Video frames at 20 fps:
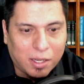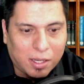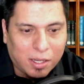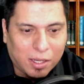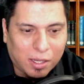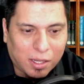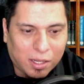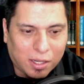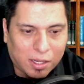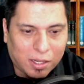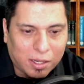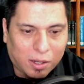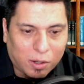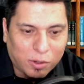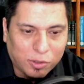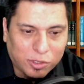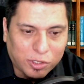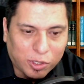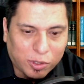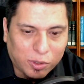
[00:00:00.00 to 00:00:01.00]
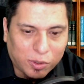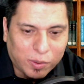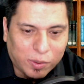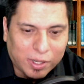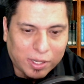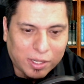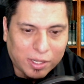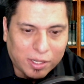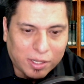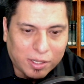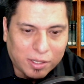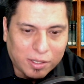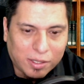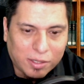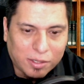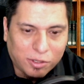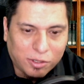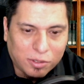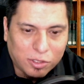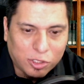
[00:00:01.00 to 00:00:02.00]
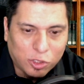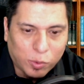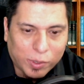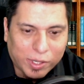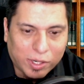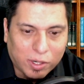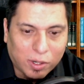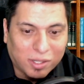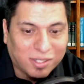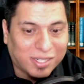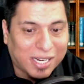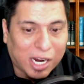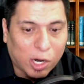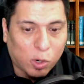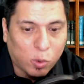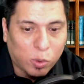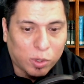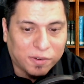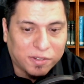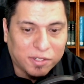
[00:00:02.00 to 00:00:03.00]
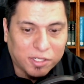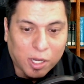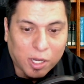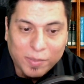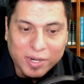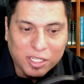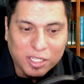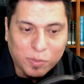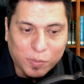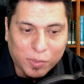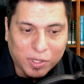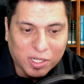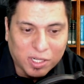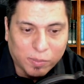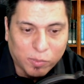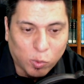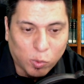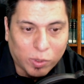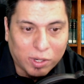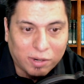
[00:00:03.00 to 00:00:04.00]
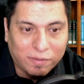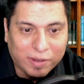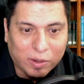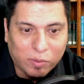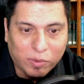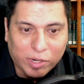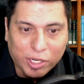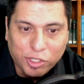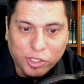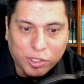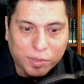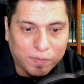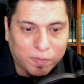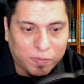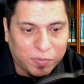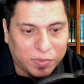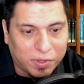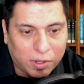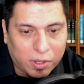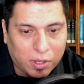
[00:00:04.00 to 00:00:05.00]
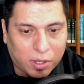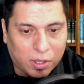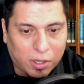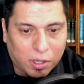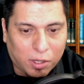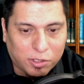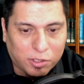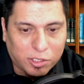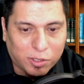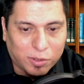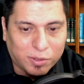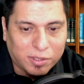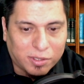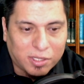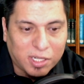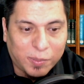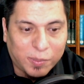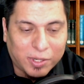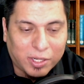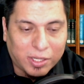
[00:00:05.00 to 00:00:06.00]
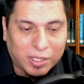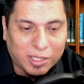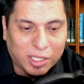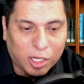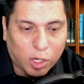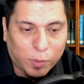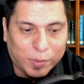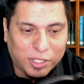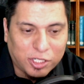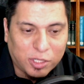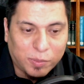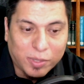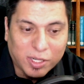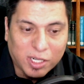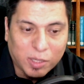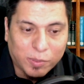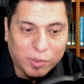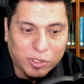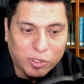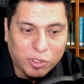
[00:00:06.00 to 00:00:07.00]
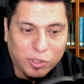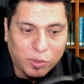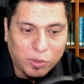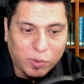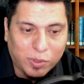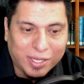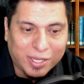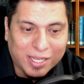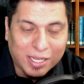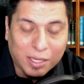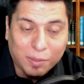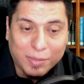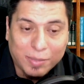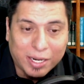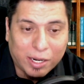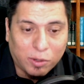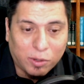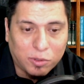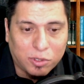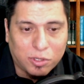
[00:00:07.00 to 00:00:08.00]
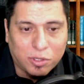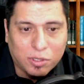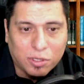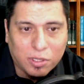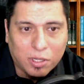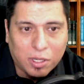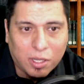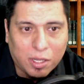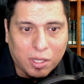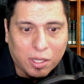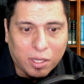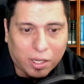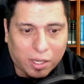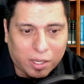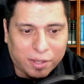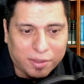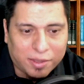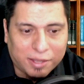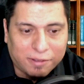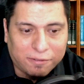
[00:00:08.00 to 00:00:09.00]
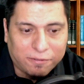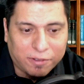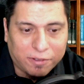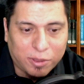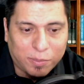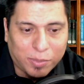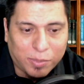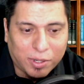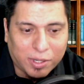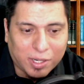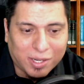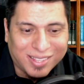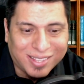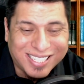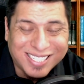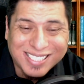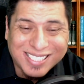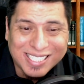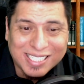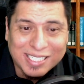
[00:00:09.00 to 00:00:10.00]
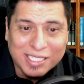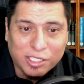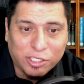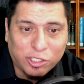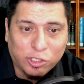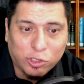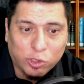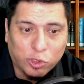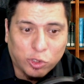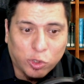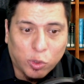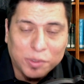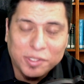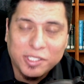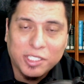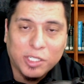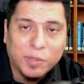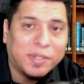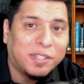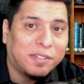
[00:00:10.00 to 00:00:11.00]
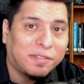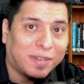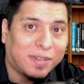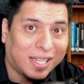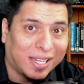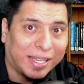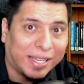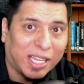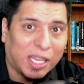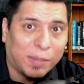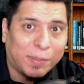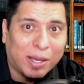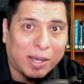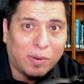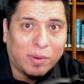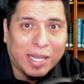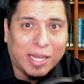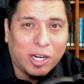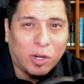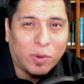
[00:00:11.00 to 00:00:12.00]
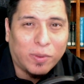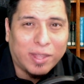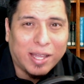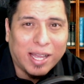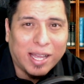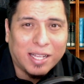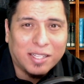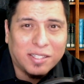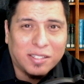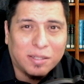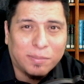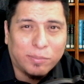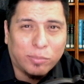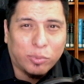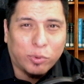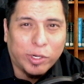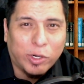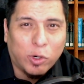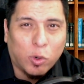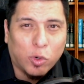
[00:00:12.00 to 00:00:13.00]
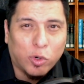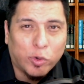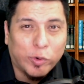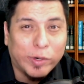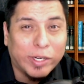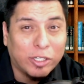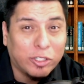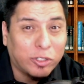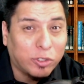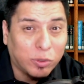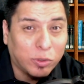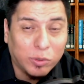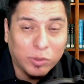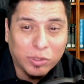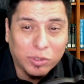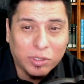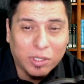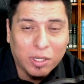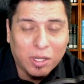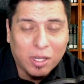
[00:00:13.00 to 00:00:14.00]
Uh, also, a story called Tower of Somnus, book number one, Foundation. Also, City Building Lit RPG book number two, King Minos. Uh, the fifth book in the Sentenced to Troll series finally came out. I know they had some pre order issues